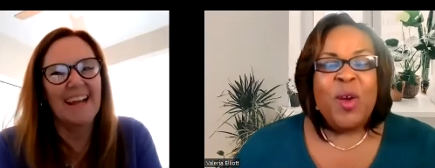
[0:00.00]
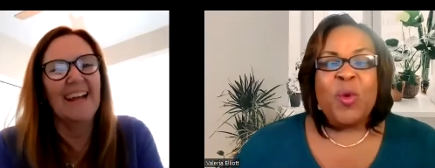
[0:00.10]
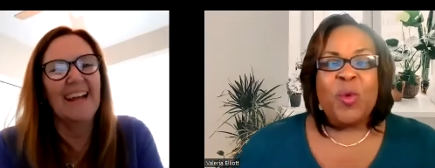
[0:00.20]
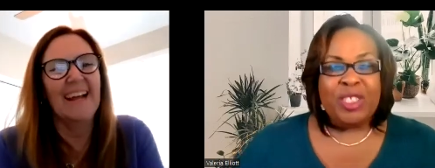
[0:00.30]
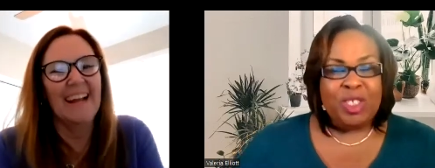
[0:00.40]

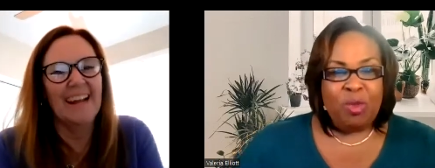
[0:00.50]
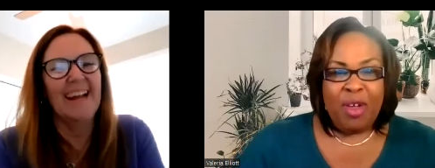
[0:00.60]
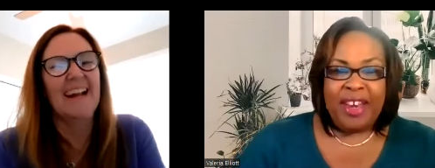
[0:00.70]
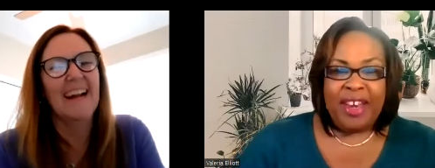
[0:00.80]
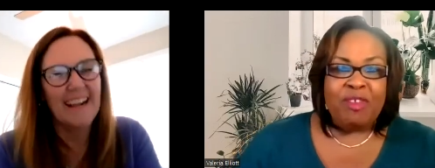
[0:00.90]
Speaker 1: which
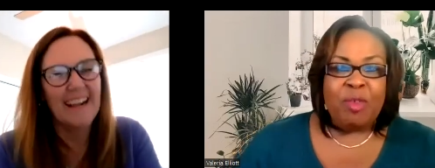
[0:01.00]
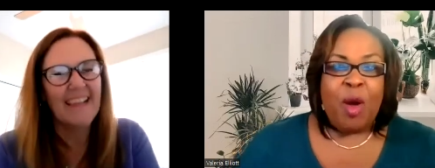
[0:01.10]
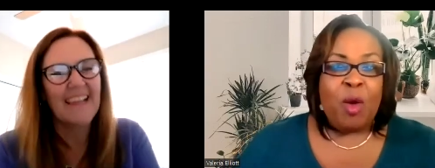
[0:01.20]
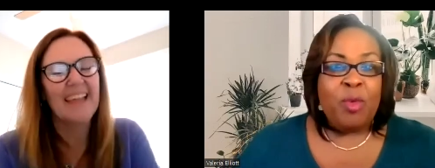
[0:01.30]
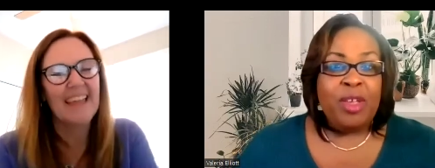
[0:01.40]
one of
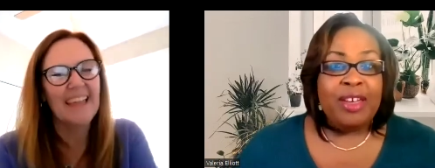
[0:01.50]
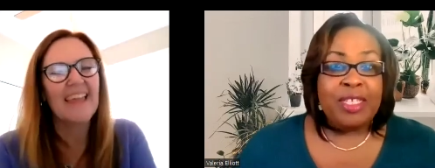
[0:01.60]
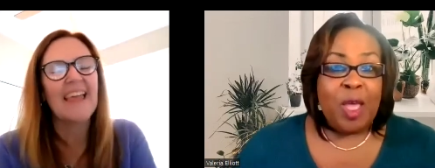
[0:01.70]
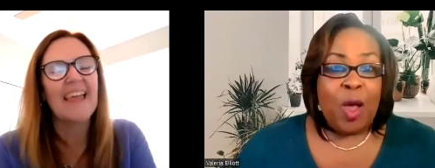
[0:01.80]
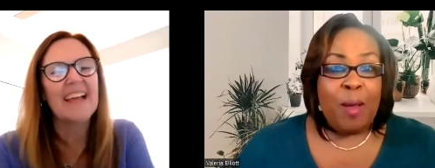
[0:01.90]
them are we going to
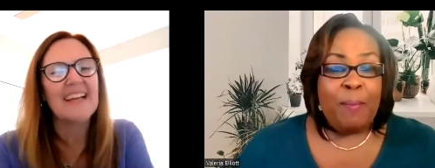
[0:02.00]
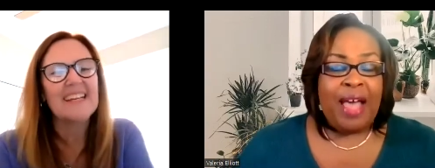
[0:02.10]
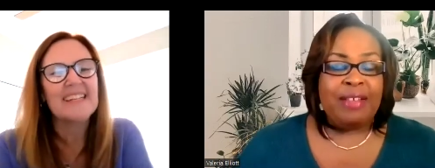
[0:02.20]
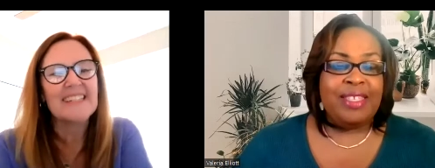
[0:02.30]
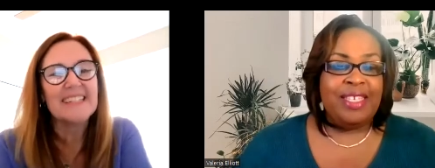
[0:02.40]
talk
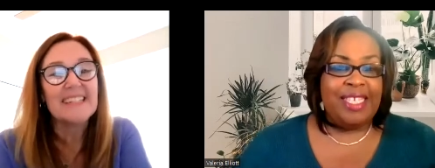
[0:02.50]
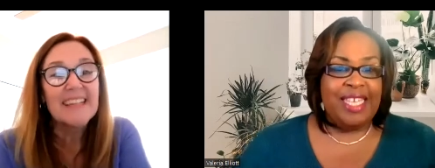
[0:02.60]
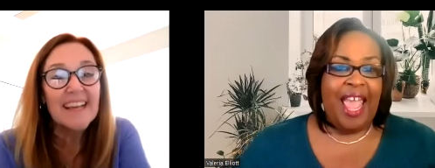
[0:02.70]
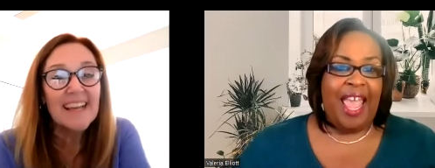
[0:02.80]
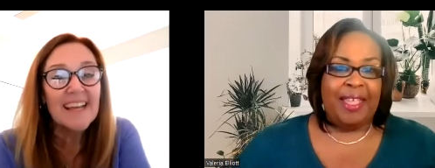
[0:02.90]
about
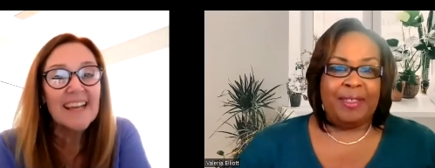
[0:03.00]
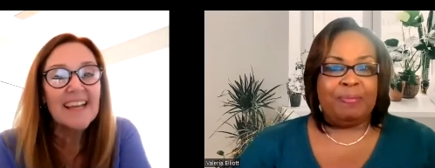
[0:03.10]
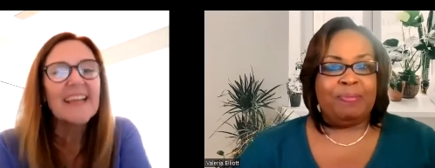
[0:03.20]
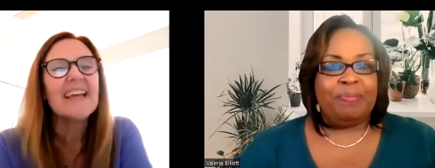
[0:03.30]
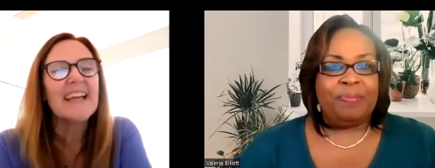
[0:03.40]
today?
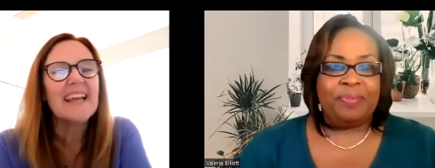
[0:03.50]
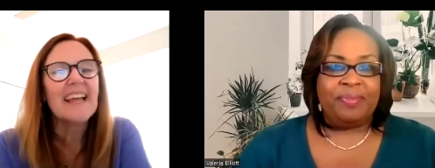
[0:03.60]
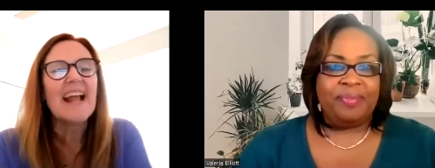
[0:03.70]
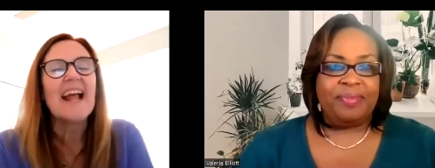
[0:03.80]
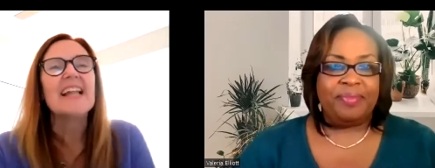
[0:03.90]

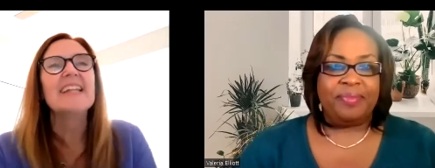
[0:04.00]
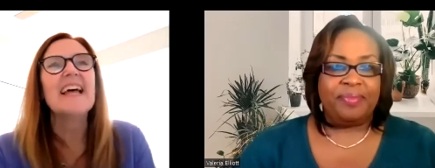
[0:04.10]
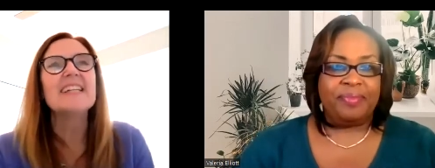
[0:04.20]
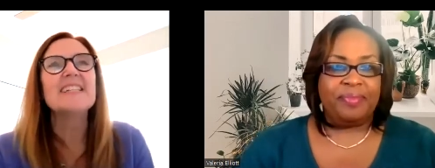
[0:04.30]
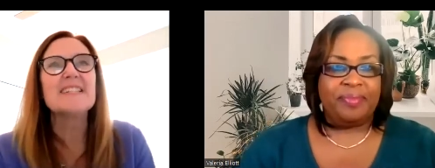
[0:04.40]

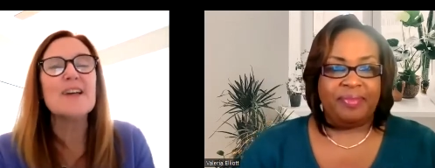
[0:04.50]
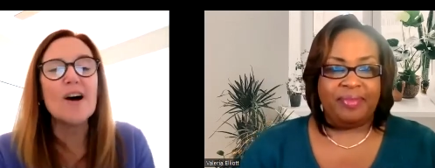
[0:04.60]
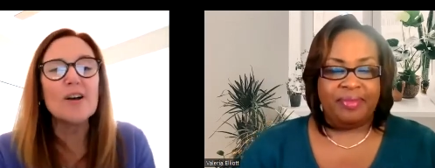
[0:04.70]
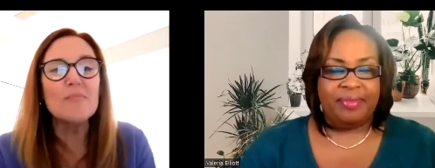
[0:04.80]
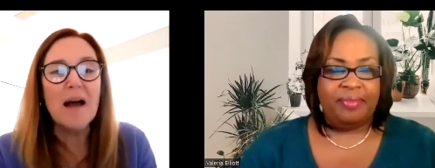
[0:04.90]
Let's
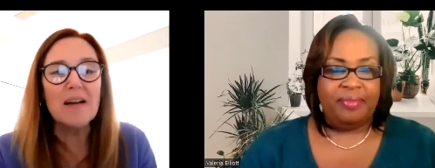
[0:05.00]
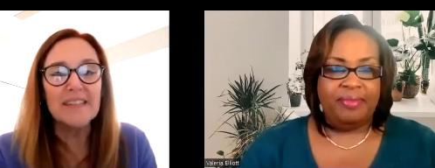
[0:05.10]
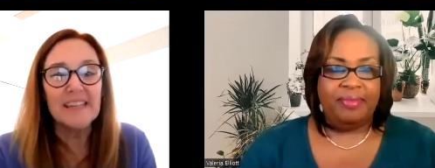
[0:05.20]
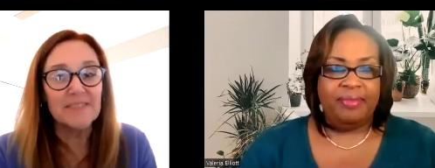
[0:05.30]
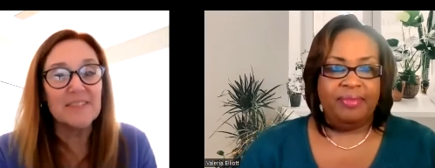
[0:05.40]
talk about
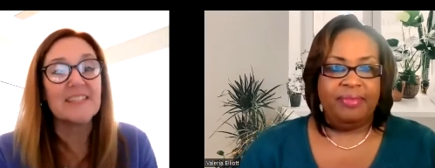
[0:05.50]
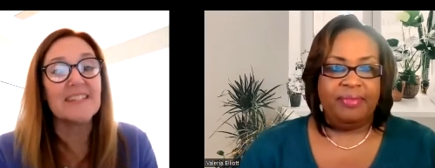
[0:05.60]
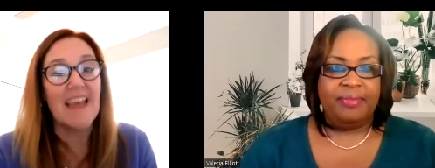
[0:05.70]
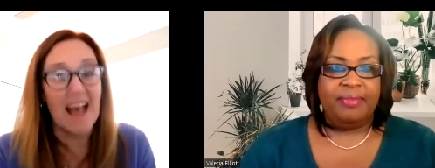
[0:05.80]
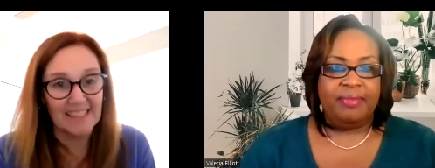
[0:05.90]
Speaker 2: gifts and
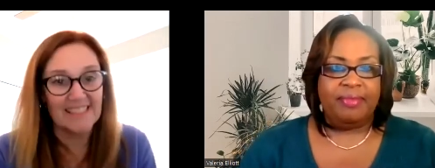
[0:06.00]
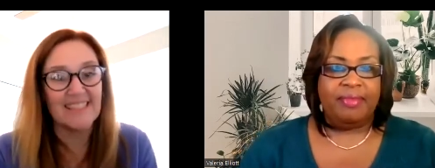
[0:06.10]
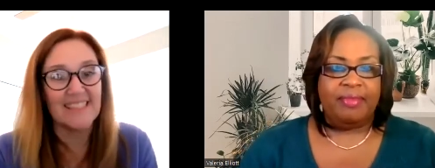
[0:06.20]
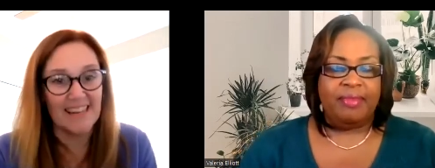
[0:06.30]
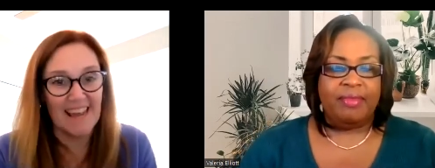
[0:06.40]
talents
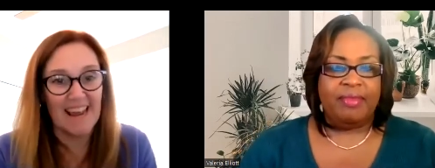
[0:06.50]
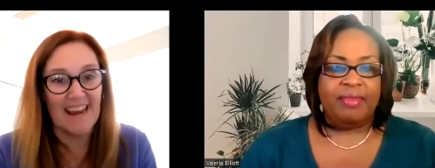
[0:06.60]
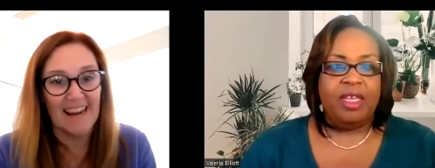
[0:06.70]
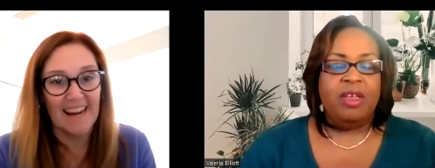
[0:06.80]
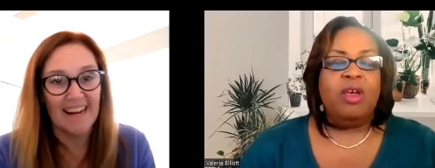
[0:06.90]

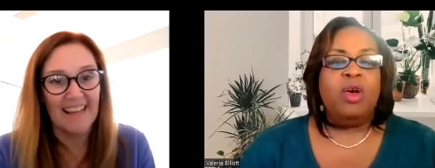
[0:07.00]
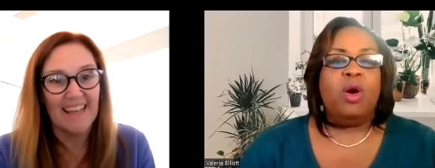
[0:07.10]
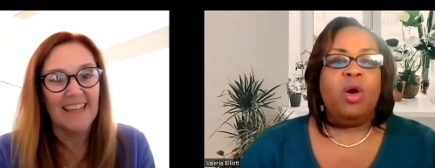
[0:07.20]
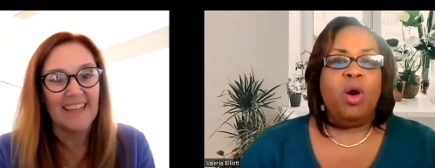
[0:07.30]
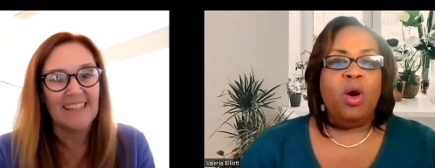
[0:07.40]
today.
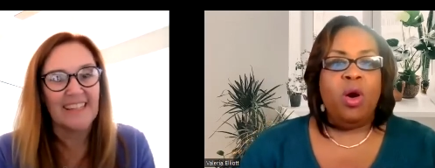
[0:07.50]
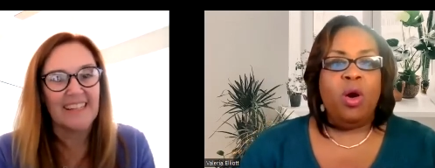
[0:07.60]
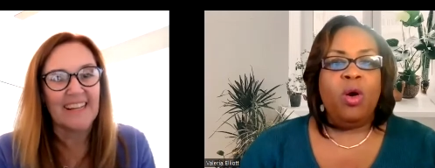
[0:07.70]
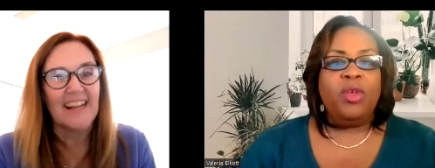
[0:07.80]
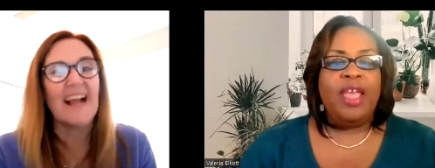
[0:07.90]

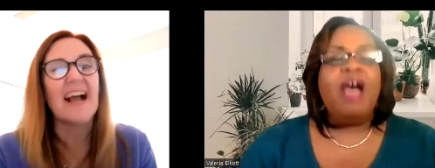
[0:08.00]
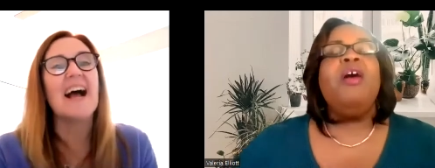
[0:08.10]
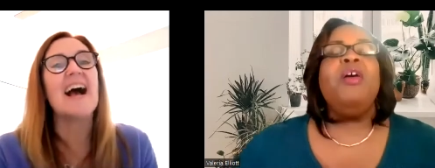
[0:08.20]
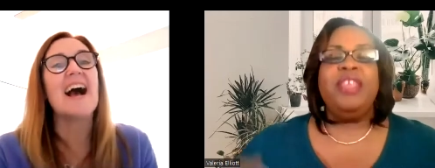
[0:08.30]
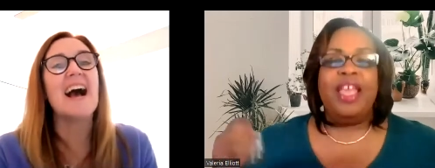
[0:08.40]
Speaker 1: Oh,
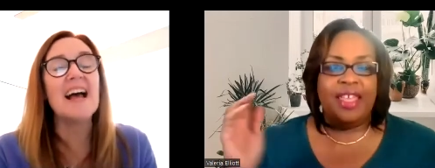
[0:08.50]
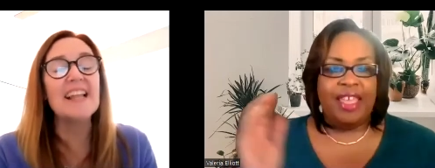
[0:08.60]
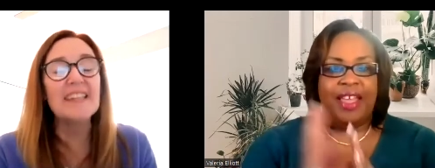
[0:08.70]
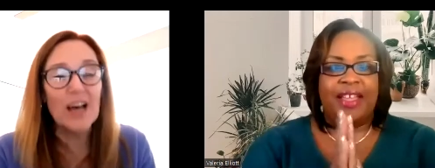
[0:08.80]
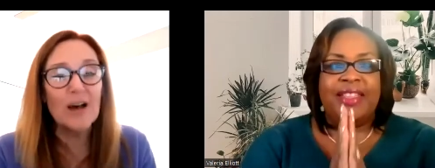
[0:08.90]
oh yeah, I
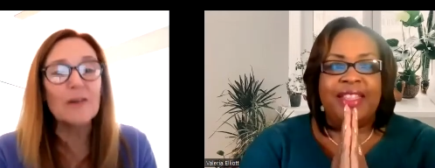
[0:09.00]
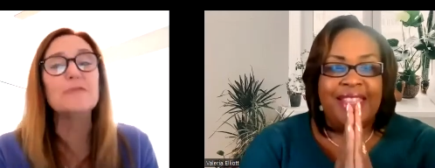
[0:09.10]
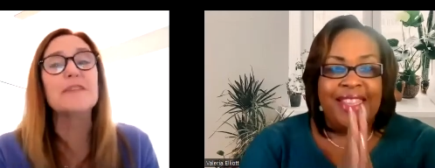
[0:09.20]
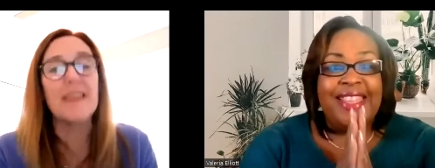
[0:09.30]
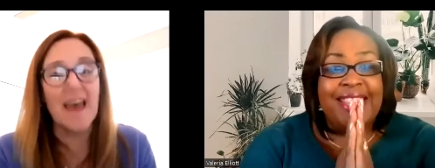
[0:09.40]
yeah.
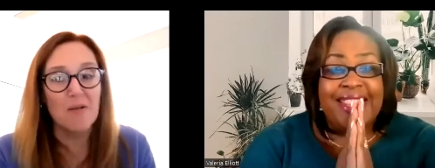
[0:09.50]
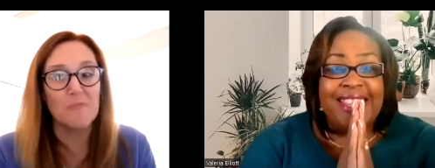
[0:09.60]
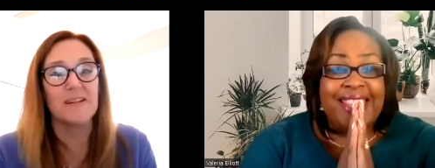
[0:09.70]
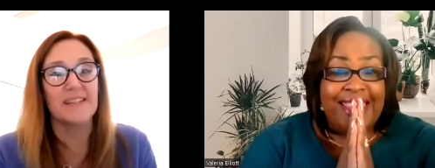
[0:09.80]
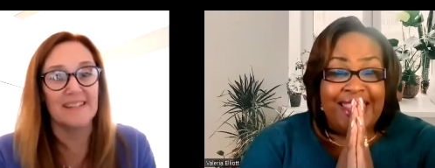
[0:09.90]
Speaker 2: loved that
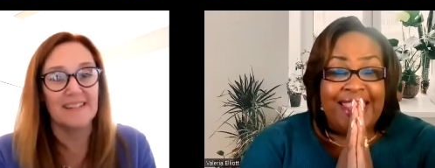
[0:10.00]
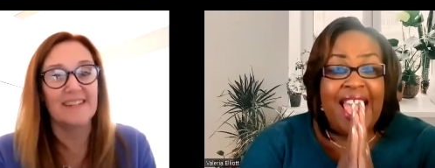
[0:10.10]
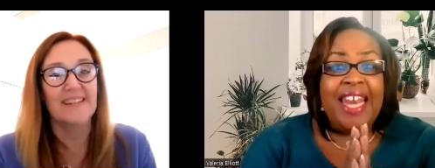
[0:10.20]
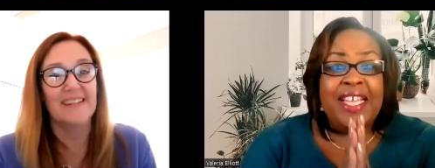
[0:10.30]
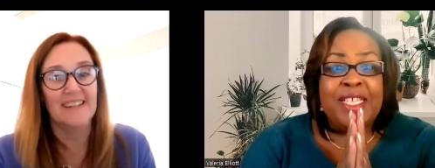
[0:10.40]
one.
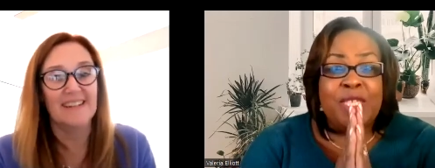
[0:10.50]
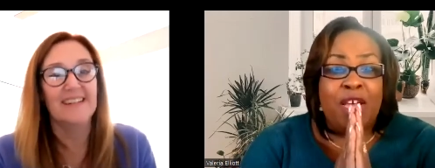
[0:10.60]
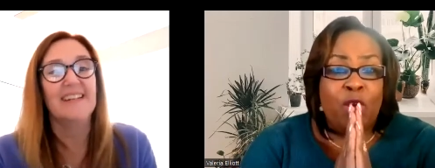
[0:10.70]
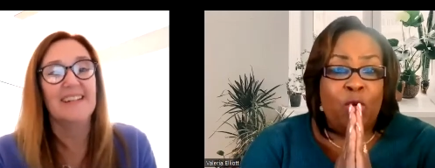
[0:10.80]
Speaker 1: That is a